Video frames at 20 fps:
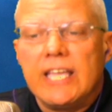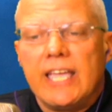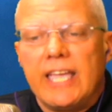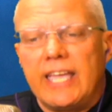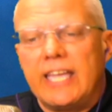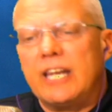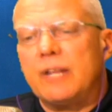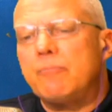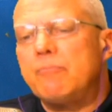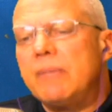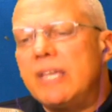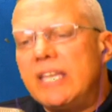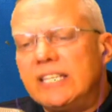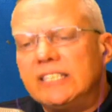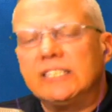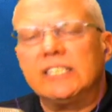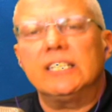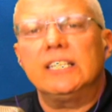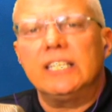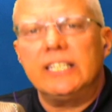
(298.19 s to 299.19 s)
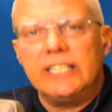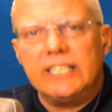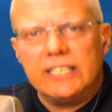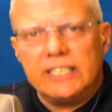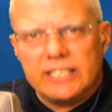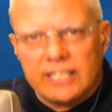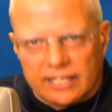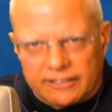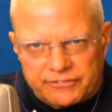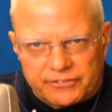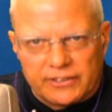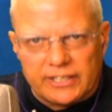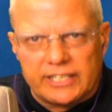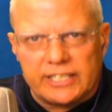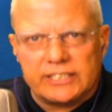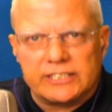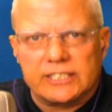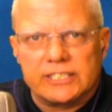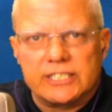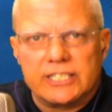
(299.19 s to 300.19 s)
and amazingly enough,
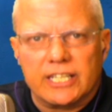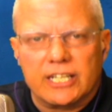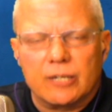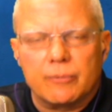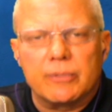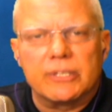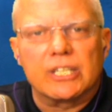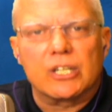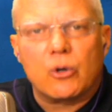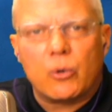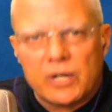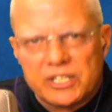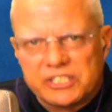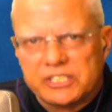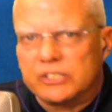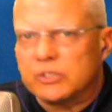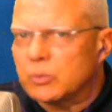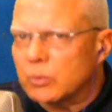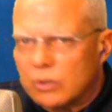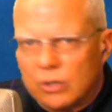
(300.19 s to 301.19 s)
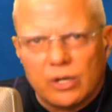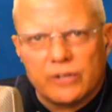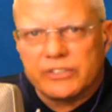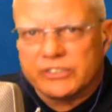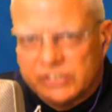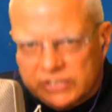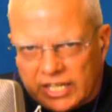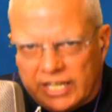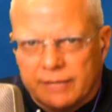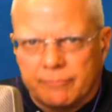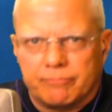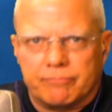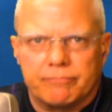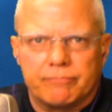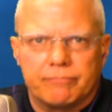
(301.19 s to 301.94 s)
ladies and gentlemen, the questions were all the same.